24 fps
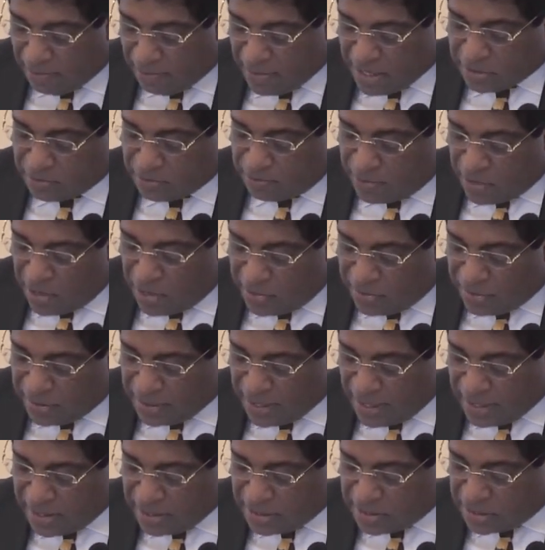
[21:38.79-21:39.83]
must
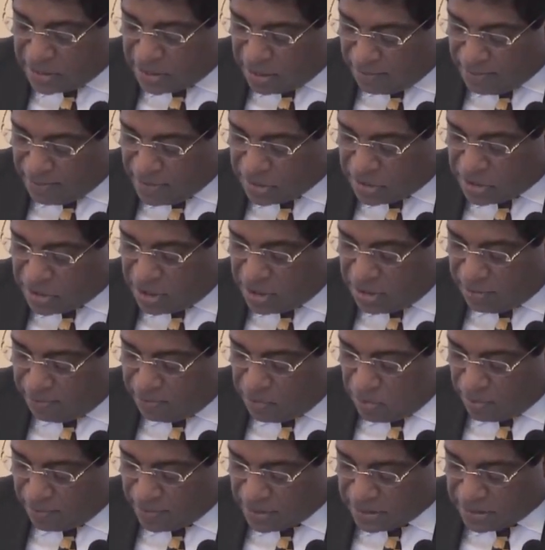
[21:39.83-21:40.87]
prioritize commercial
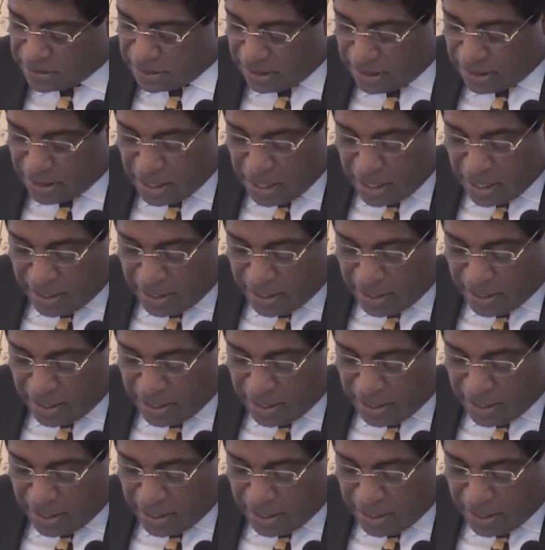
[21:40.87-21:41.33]
diplomacy,